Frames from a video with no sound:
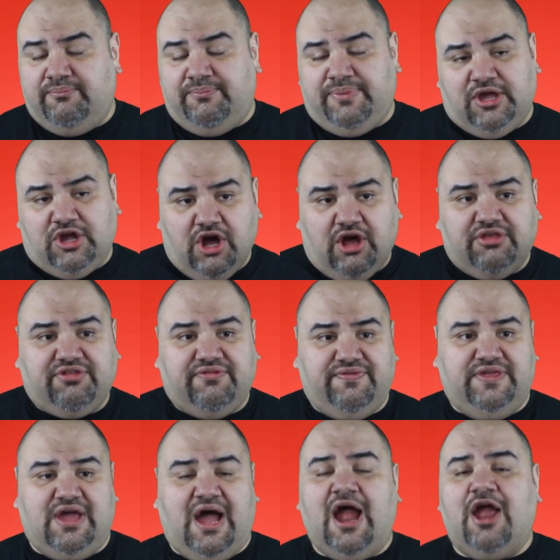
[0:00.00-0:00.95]
Because
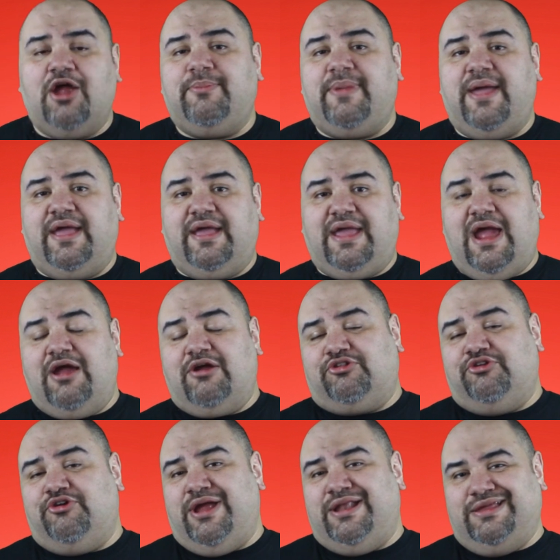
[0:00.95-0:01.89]
of the Iron Man
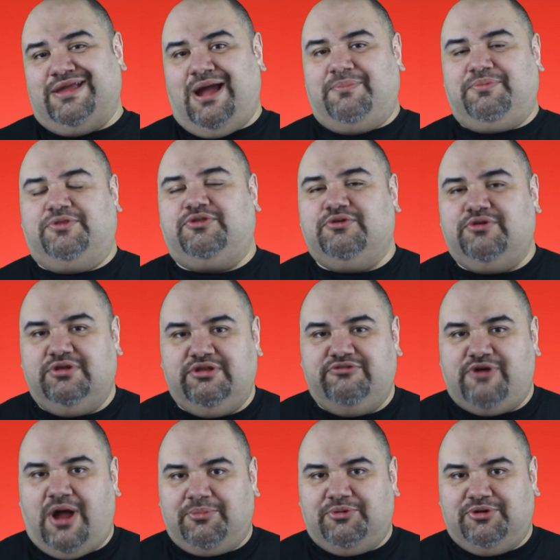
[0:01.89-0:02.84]
character and the opportunity
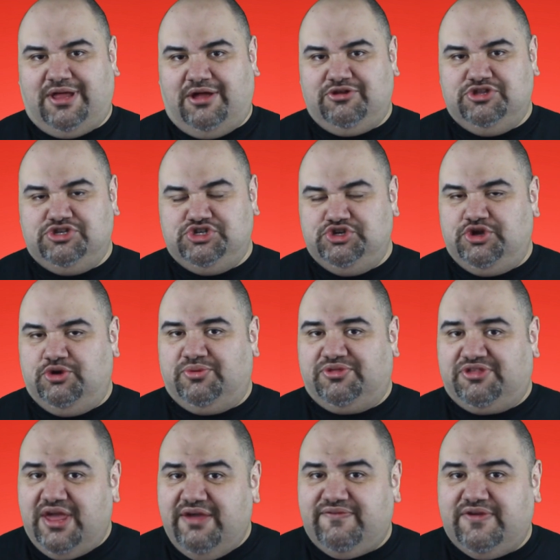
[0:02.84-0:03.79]
Robert Downey Jr.
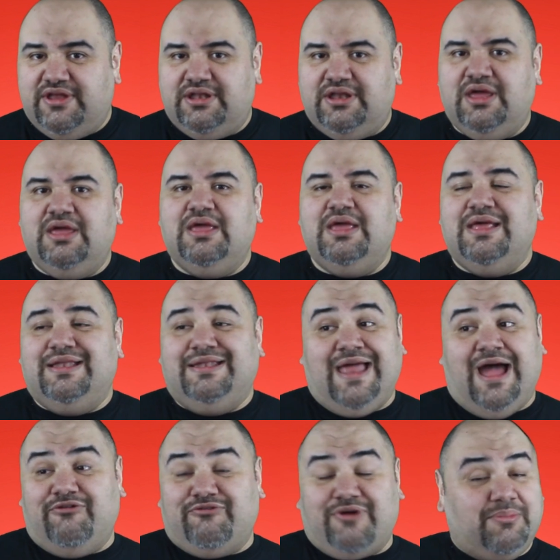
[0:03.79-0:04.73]
was given,
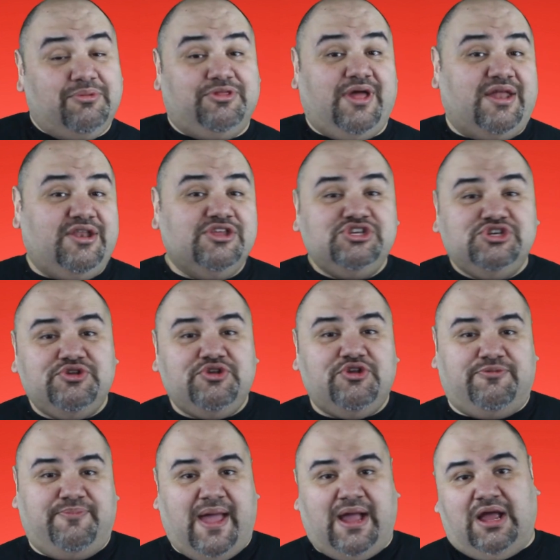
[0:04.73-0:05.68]
now Robert Downey Jr.
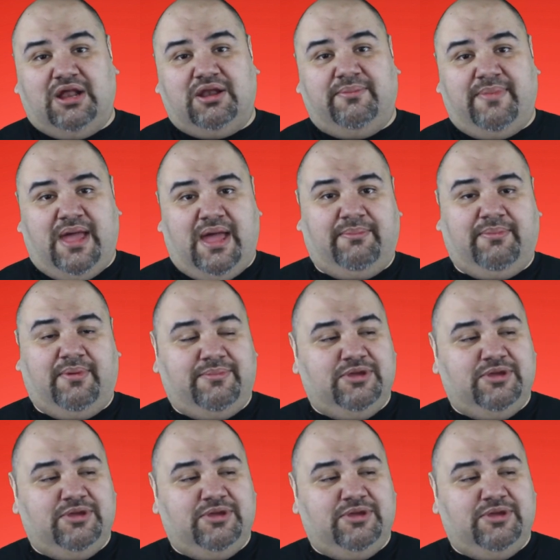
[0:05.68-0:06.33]
is back on the map.